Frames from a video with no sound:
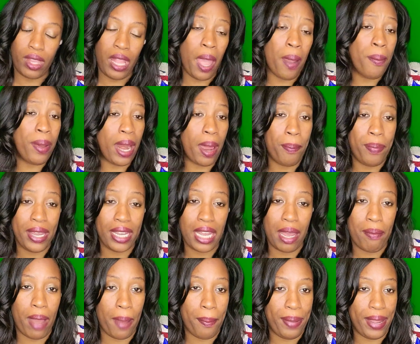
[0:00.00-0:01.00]
but I pick up
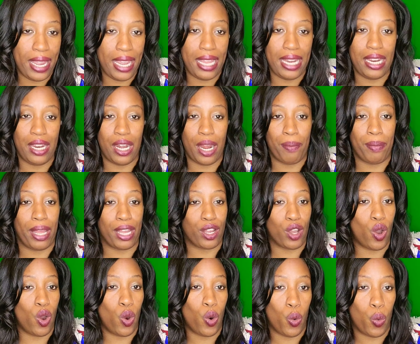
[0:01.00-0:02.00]
my pen and I'm like,
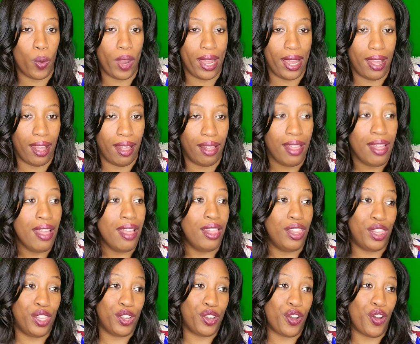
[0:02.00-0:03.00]
oh, well,
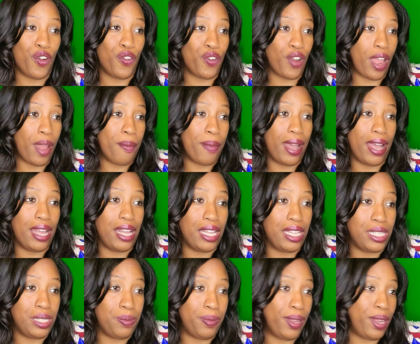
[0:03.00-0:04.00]
look over at my
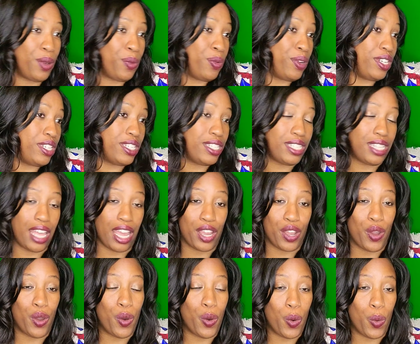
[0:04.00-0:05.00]
husband and we're just like,
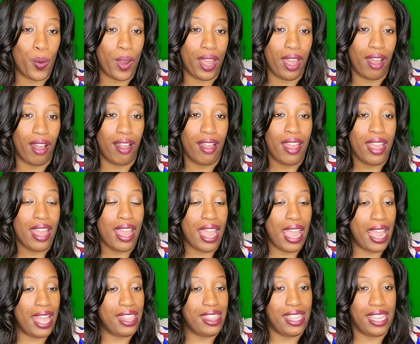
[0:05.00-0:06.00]
oh, well.
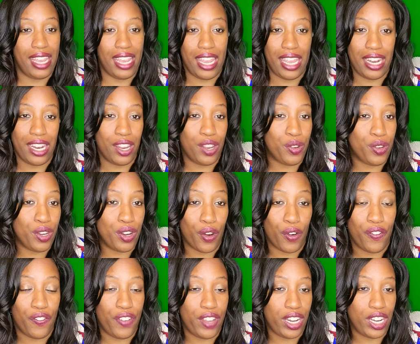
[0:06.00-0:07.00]
And then,
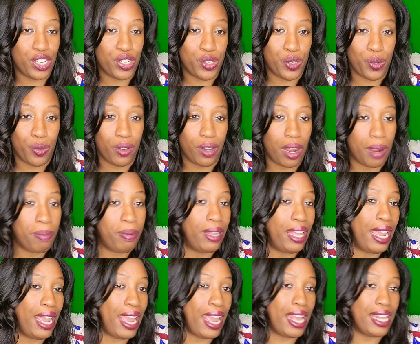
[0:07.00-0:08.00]
finish doing our
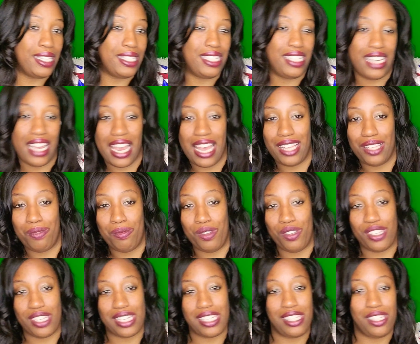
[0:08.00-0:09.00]
plans. Jazz
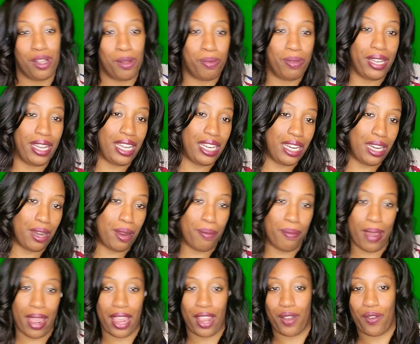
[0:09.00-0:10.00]
music still playing in the
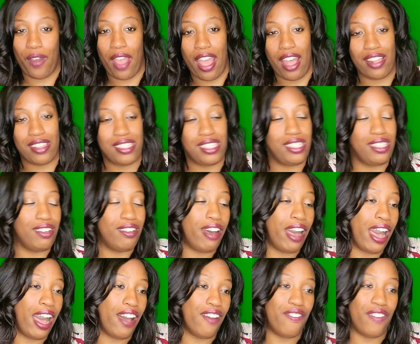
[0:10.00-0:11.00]
background, still
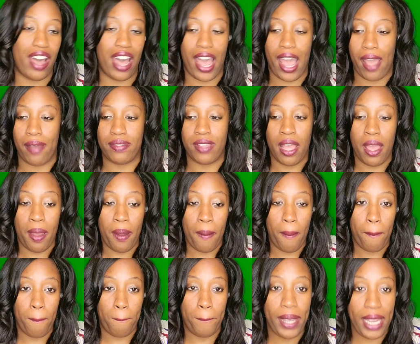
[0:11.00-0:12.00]
high vibes.
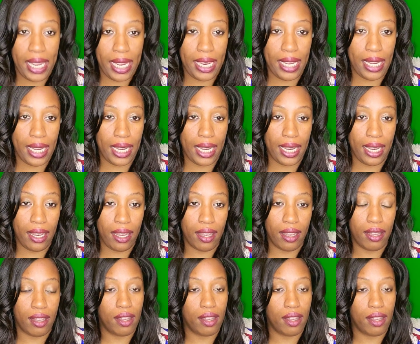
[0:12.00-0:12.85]
Bing!